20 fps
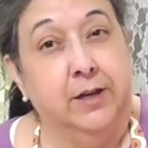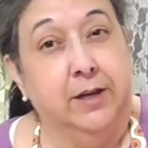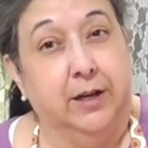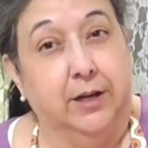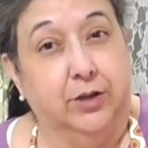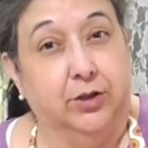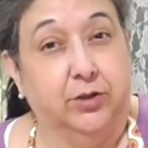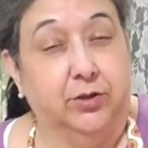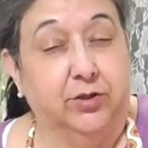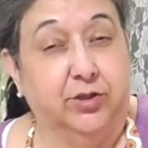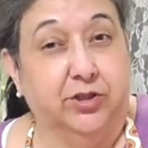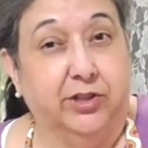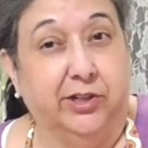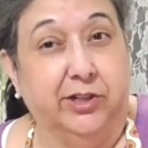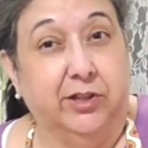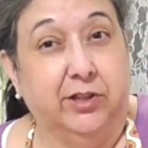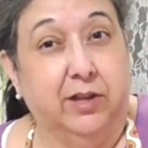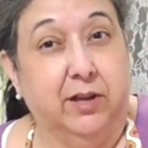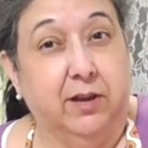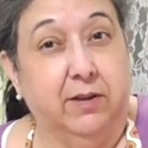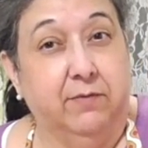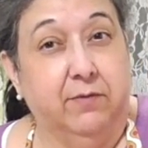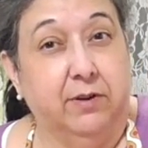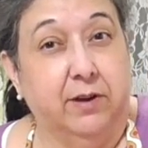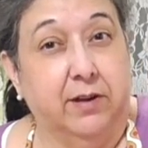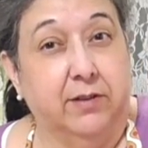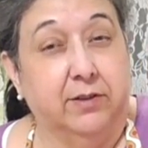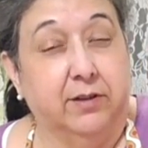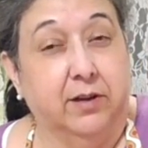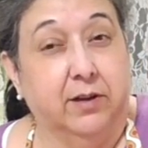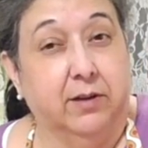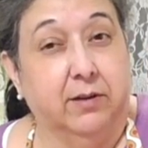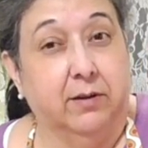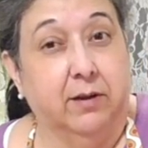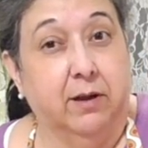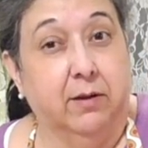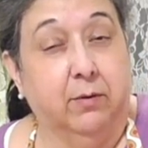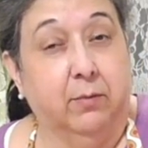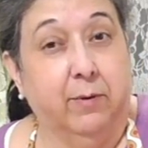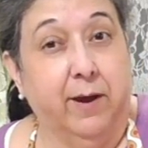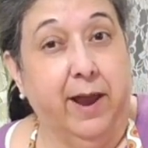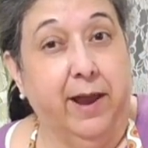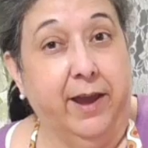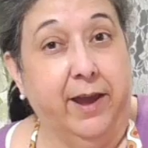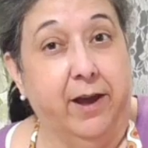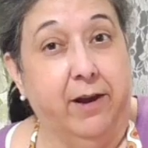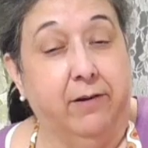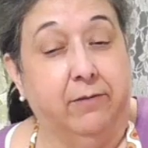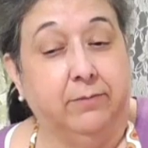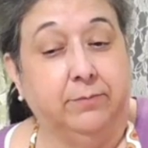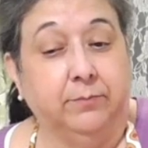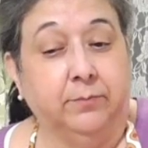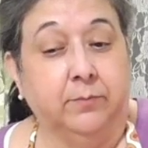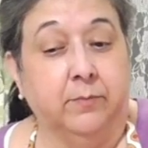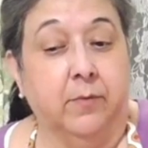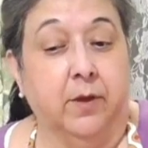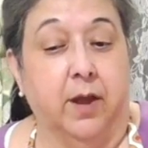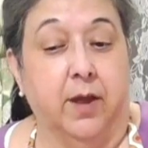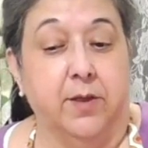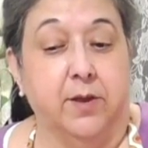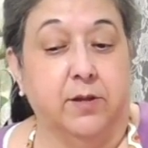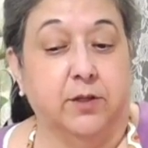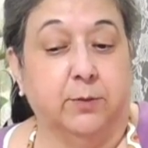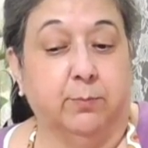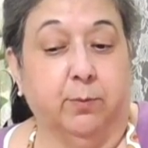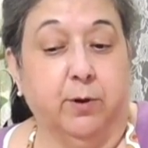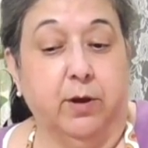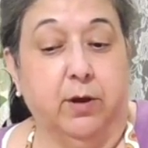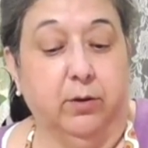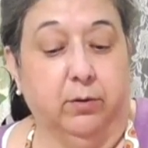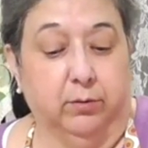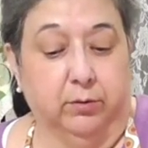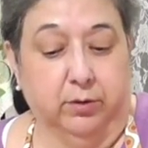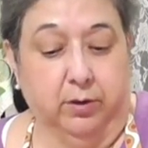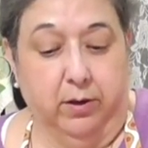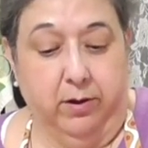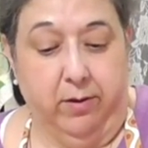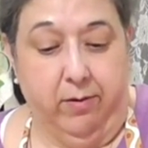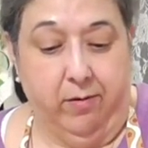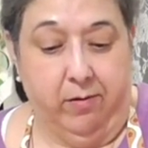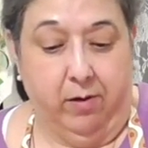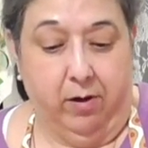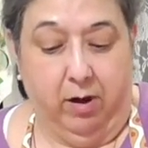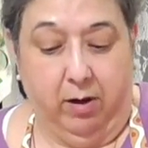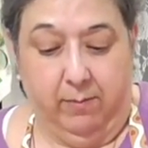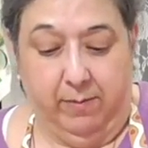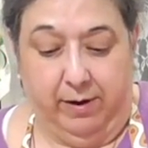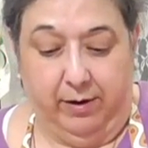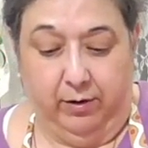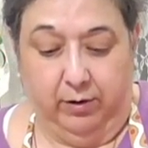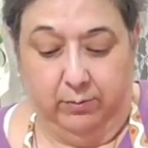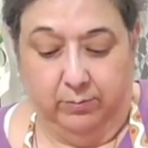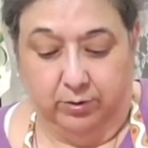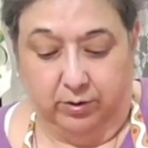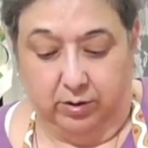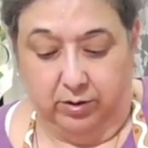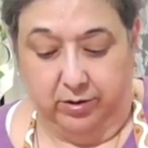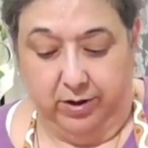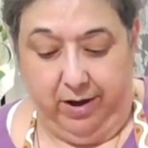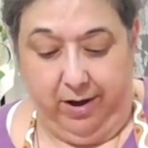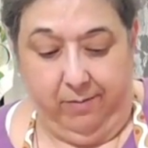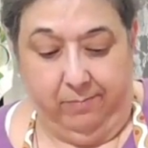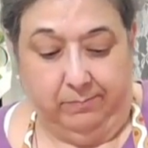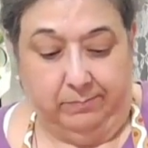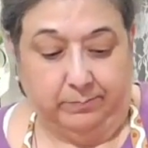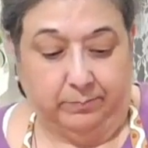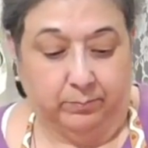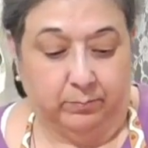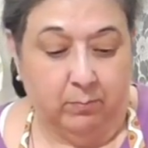I slid the rack out, and I sprinkled all my herbs on top,